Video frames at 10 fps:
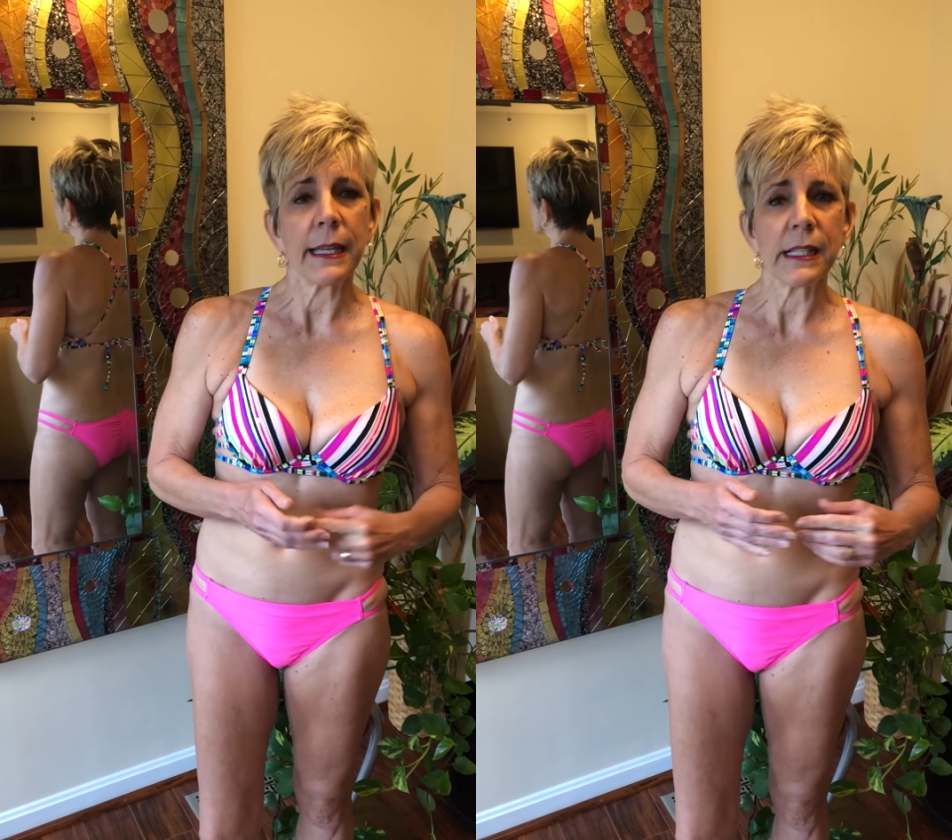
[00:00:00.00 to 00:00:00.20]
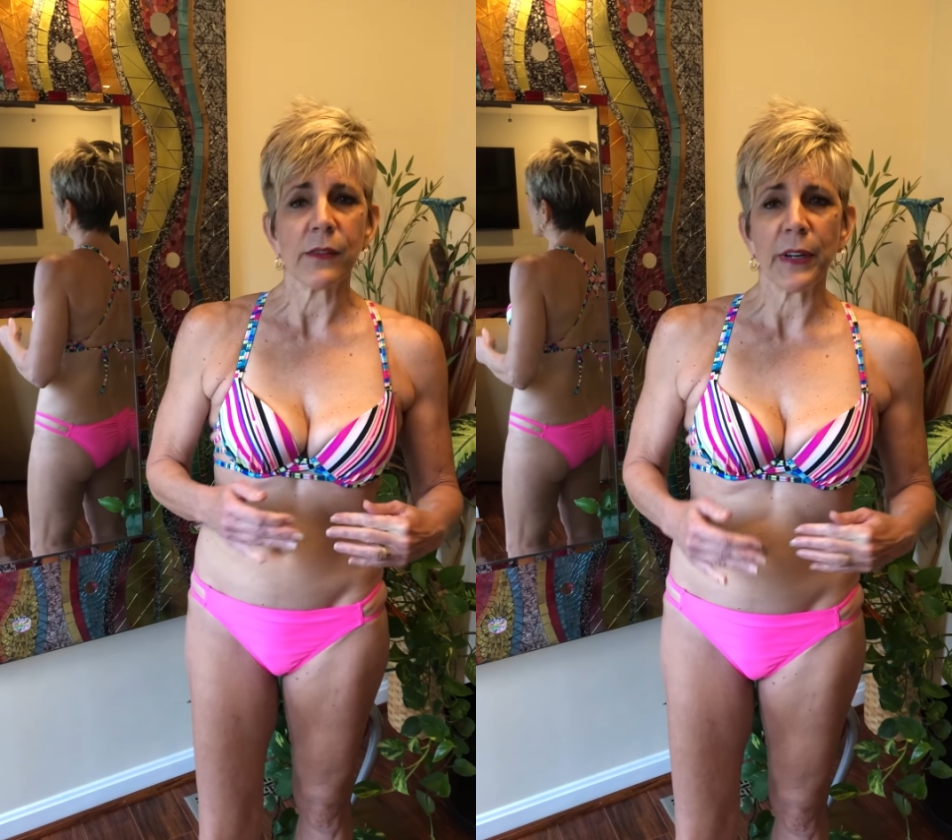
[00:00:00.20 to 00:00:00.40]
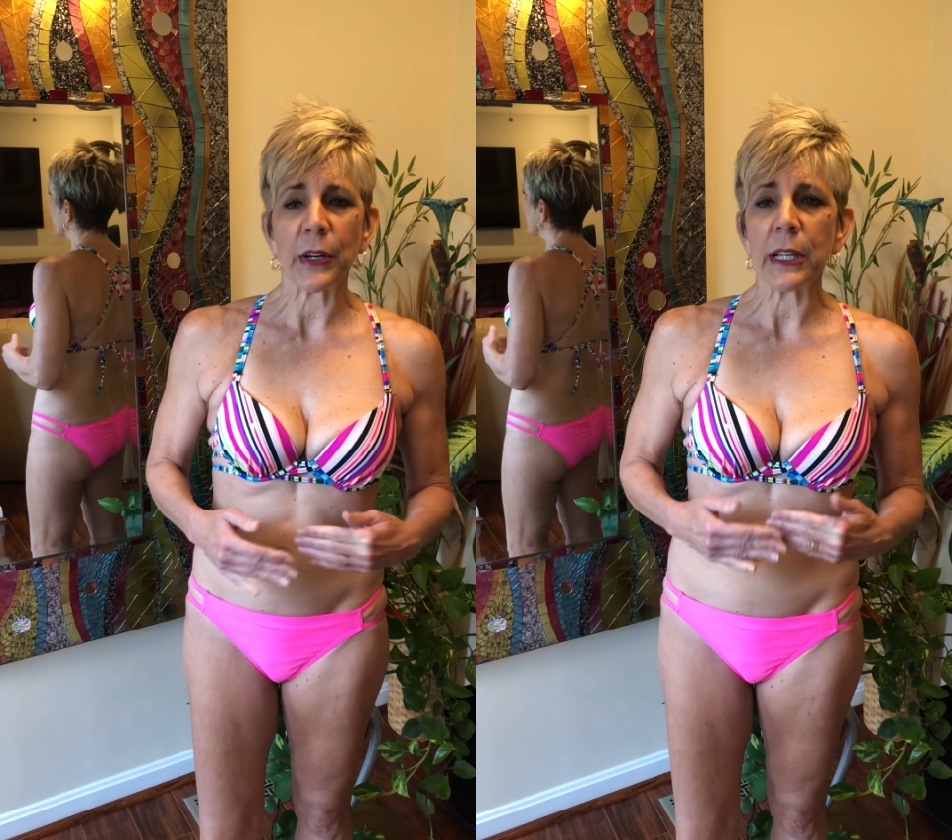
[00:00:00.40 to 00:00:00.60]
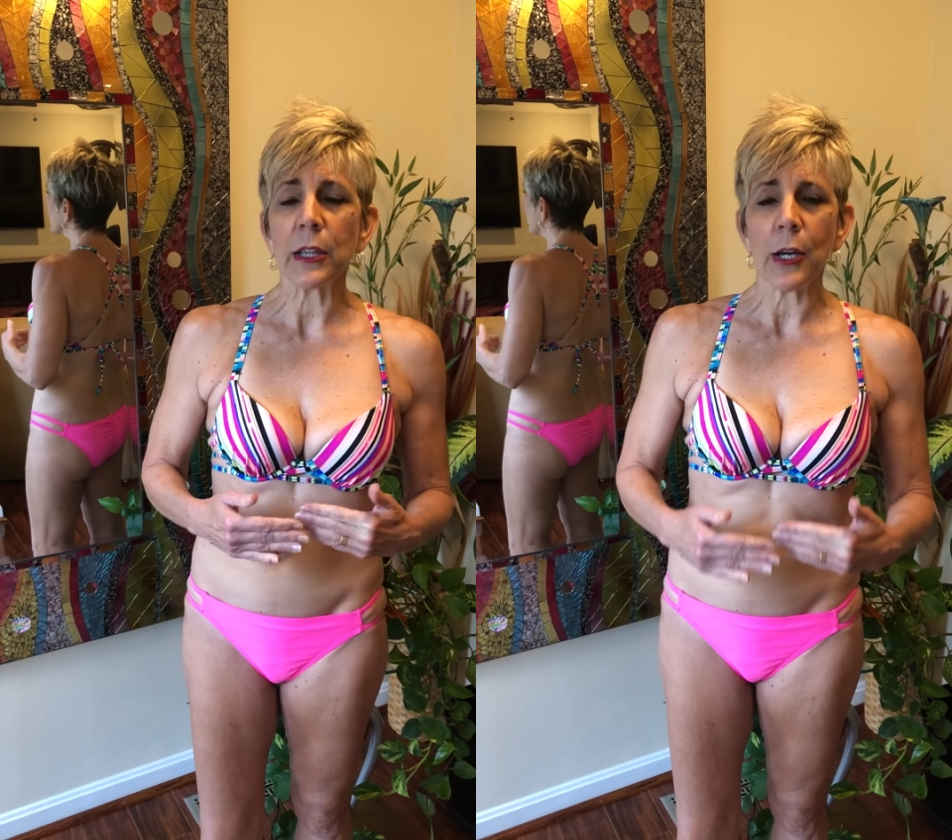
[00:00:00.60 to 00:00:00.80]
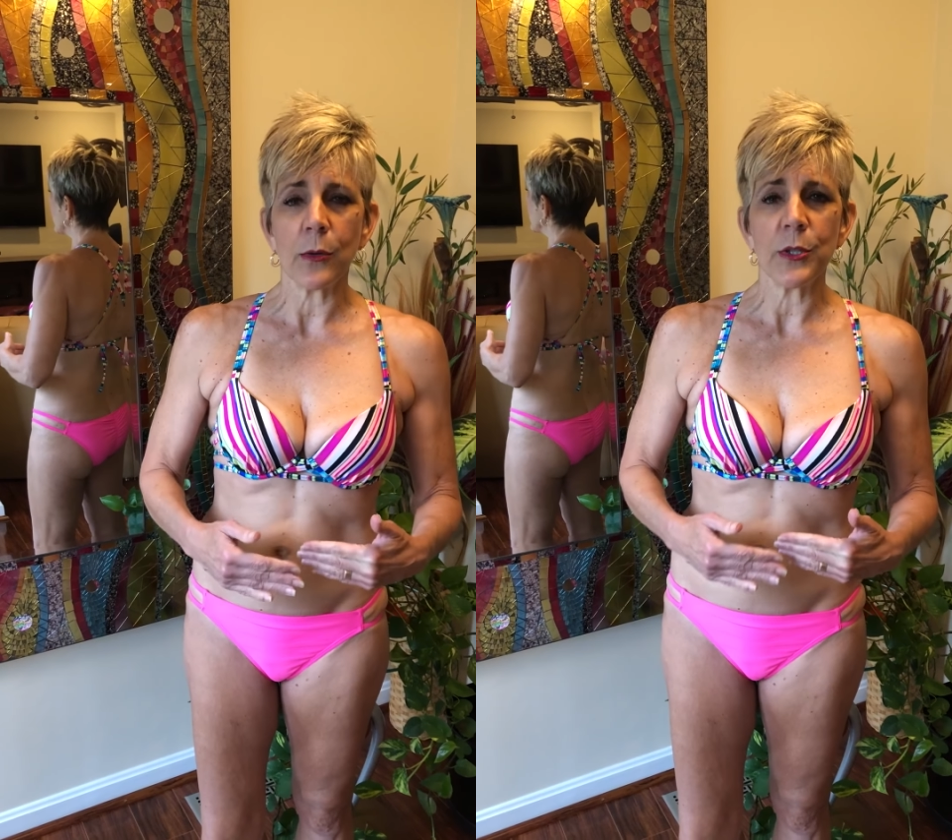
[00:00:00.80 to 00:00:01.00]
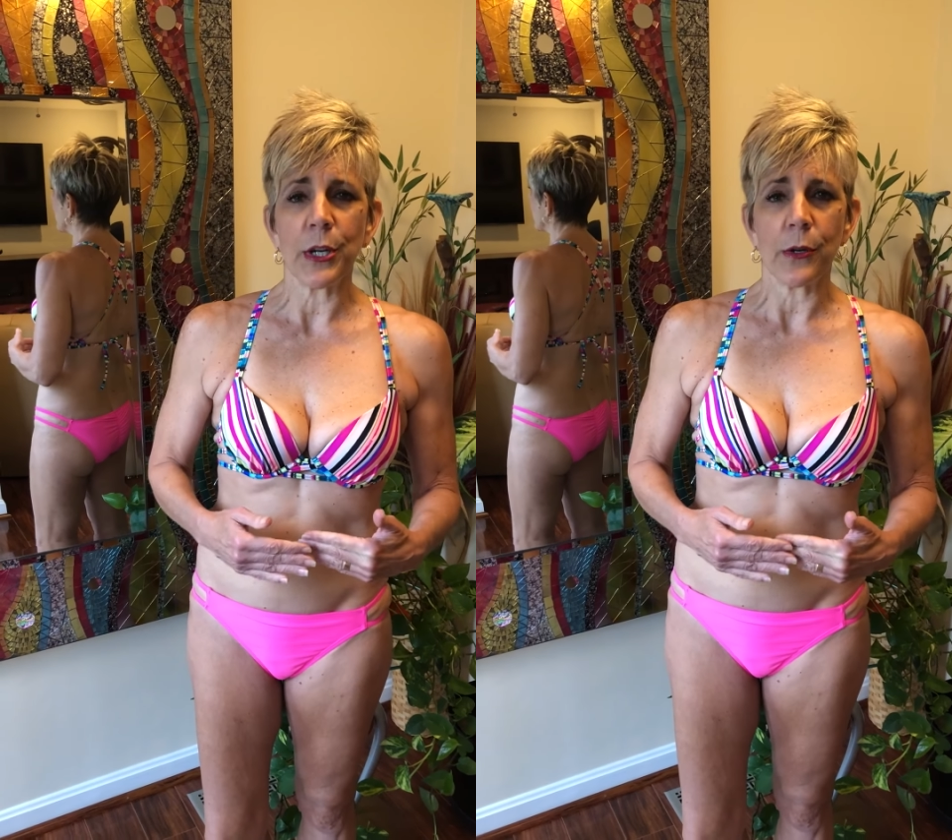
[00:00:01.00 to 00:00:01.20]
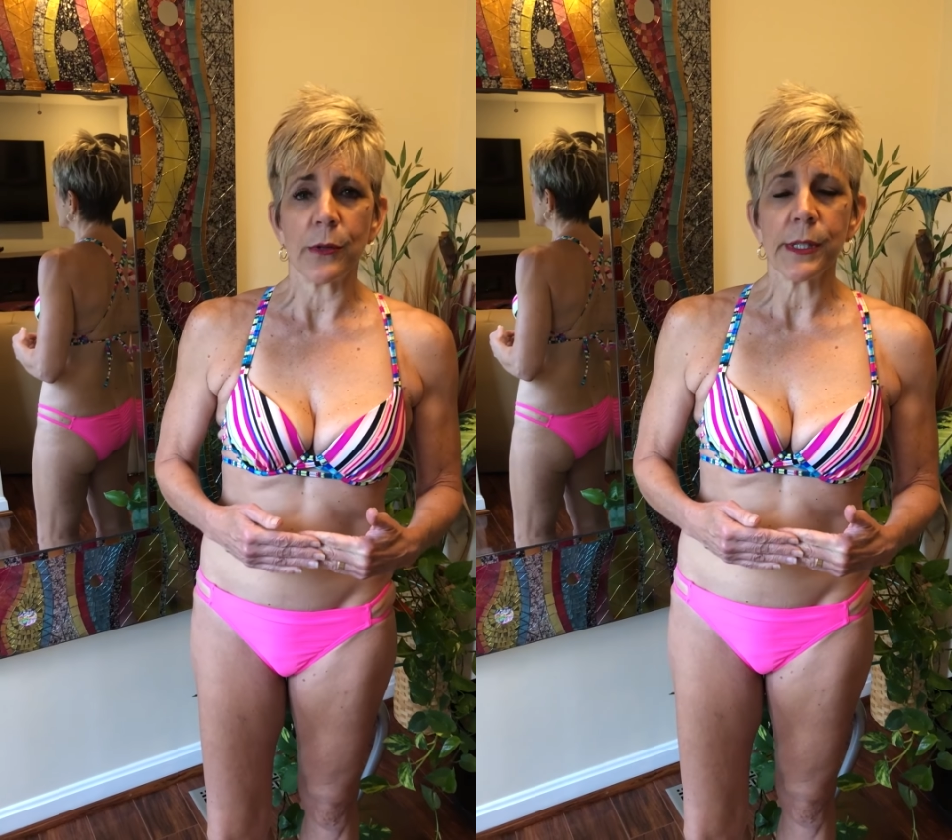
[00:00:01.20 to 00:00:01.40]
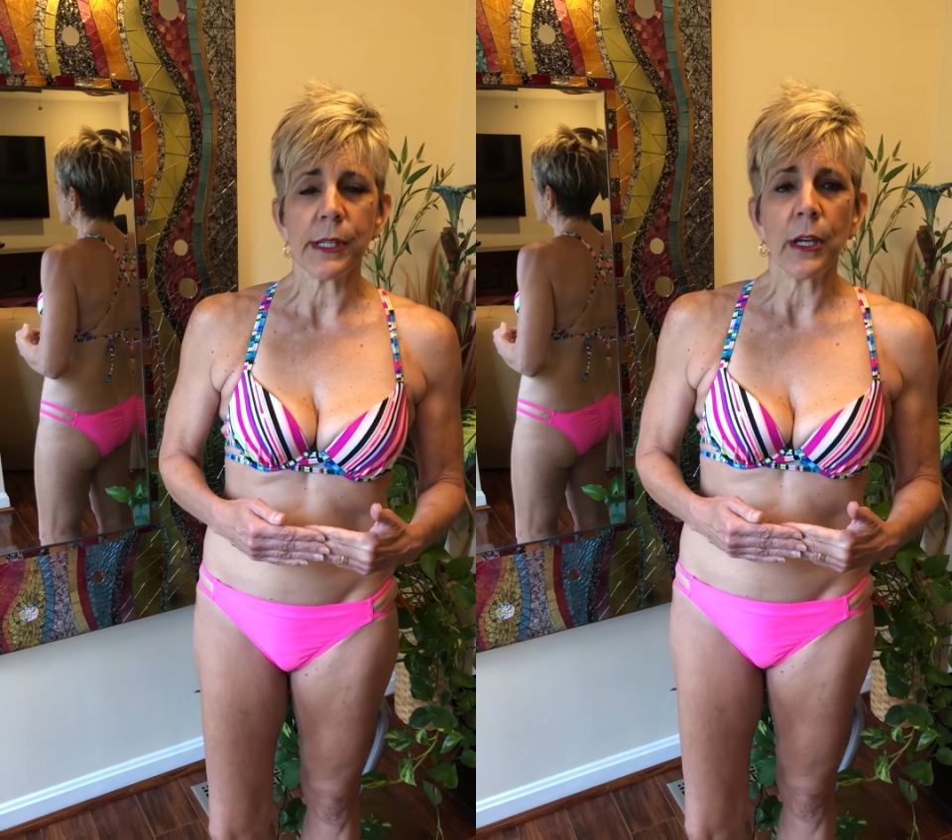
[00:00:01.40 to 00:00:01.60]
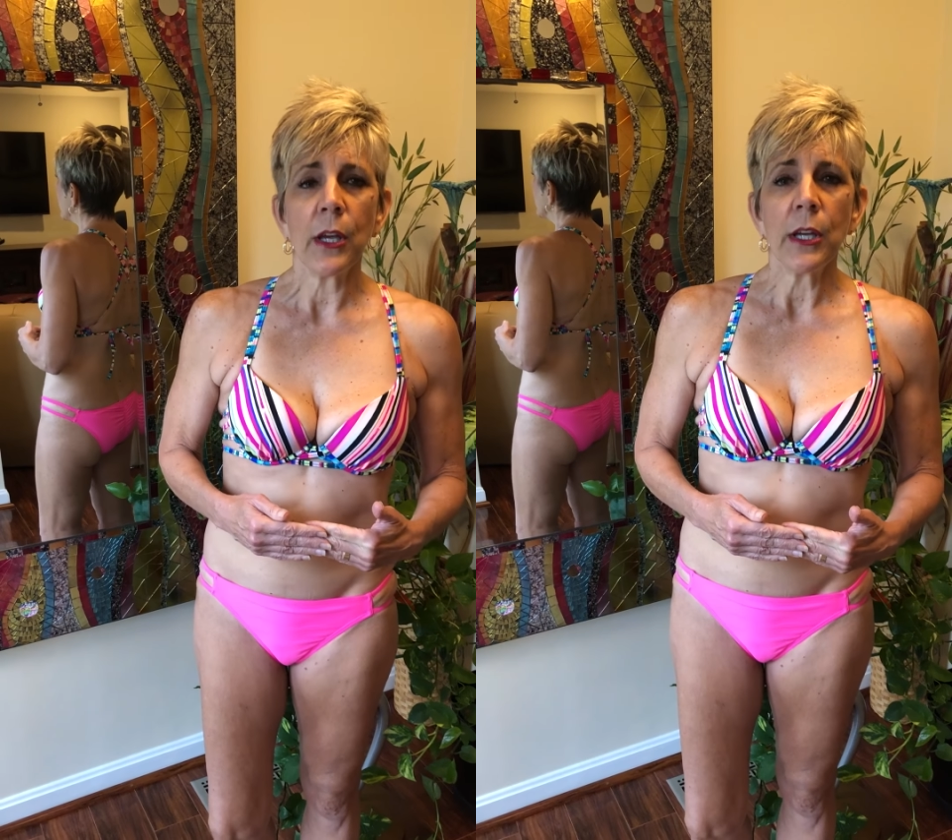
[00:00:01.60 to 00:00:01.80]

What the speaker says: It's a very low dose.